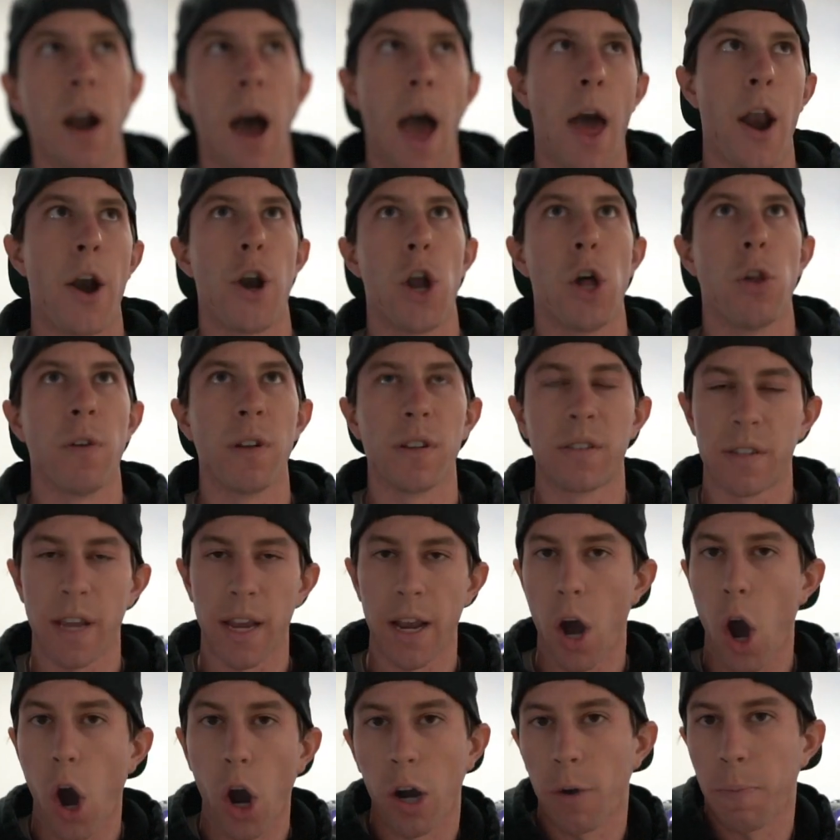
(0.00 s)
I don't know, let's
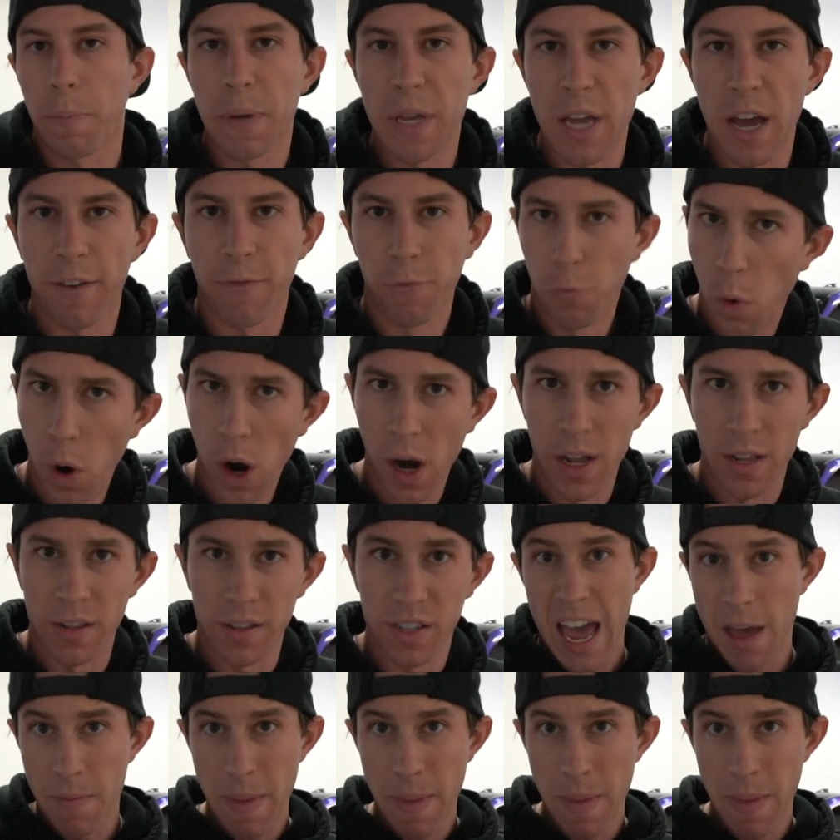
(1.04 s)
say RPF1s,